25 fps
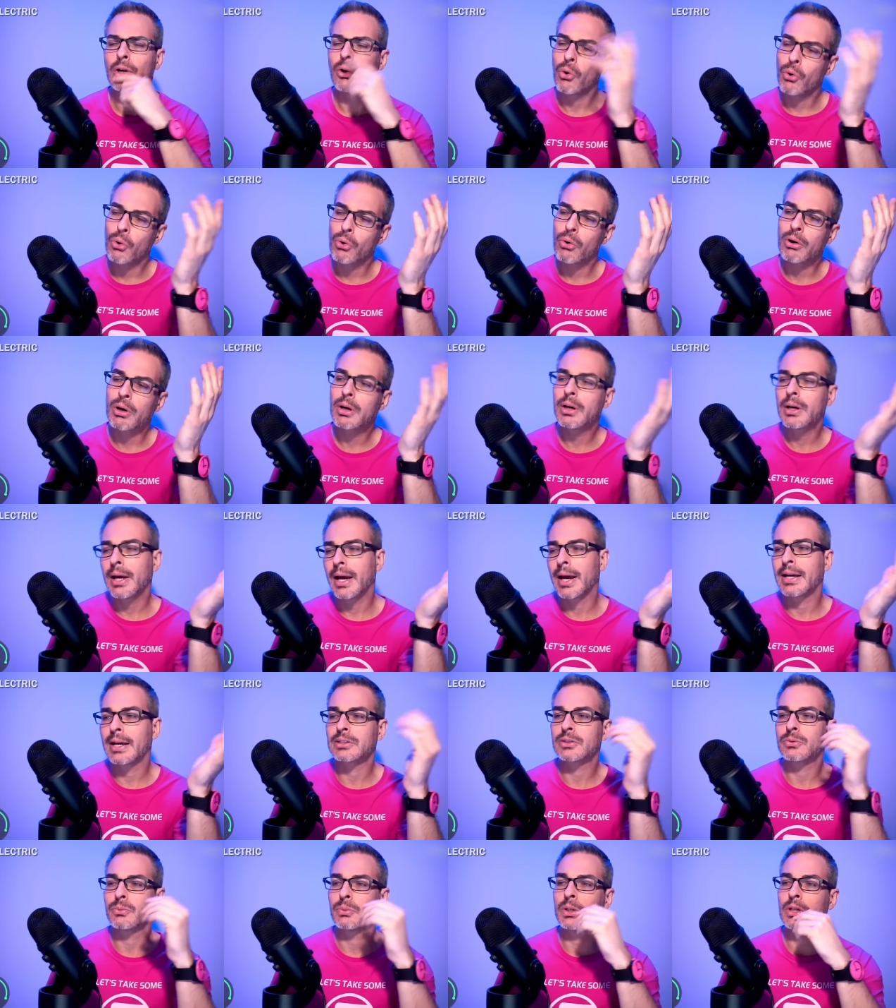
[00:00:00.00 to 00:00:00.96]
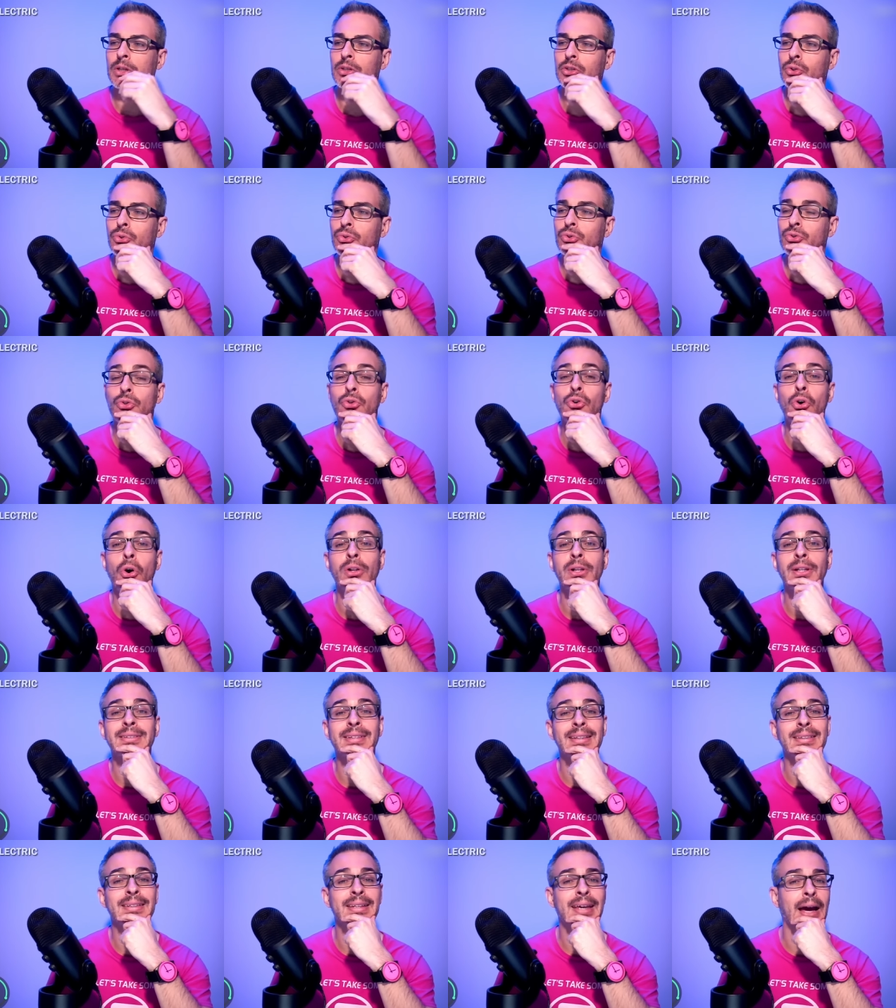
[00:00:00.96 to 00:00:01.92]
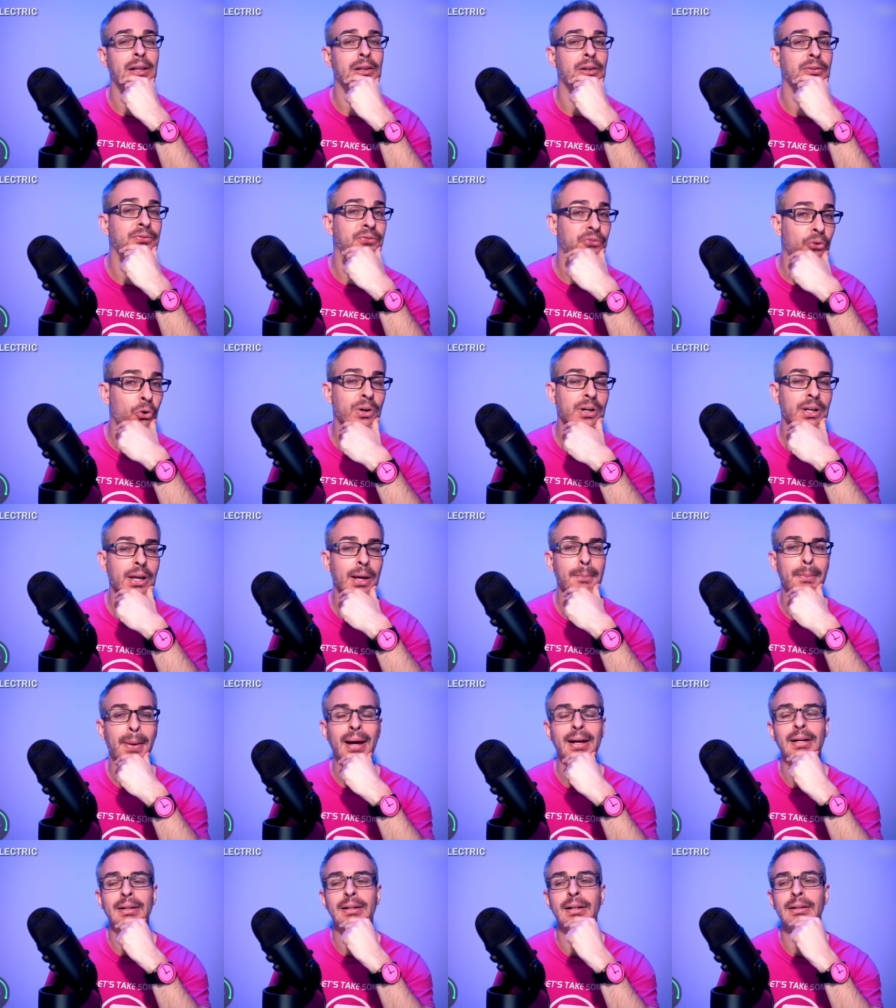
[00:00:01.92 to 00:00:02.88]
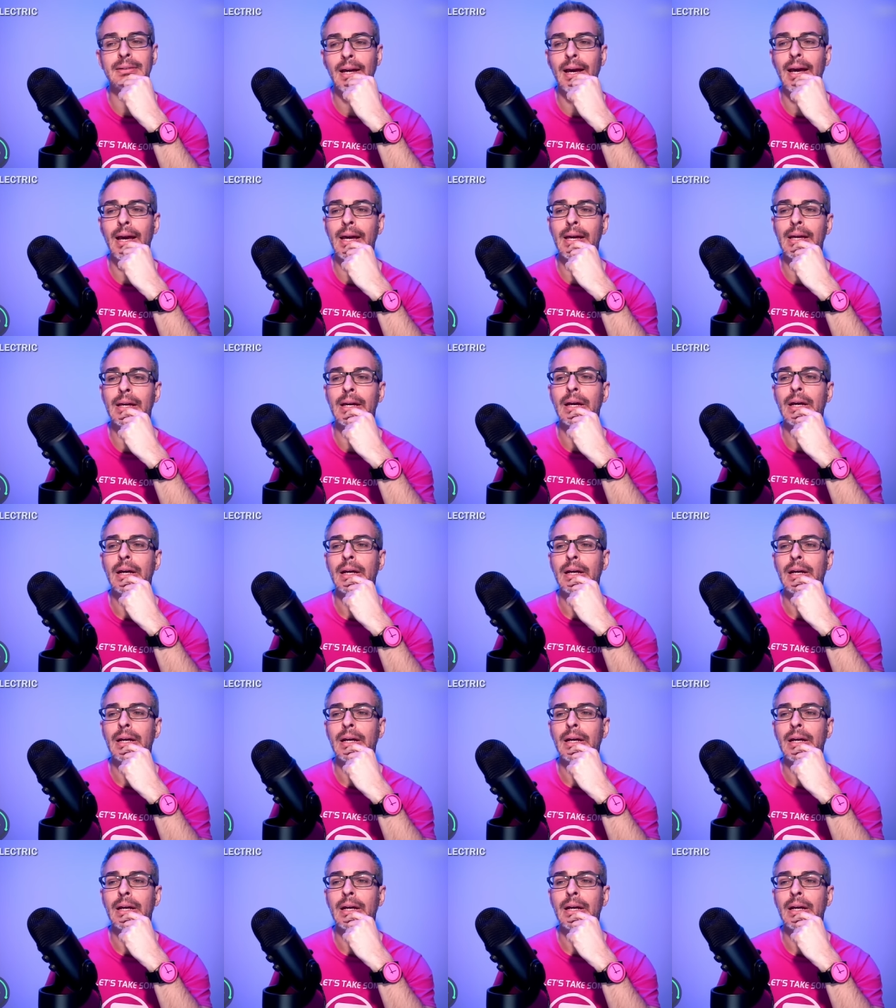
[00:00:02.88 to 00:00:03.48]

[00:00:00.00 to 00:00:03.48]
Or, as we used to call it in California back in the day,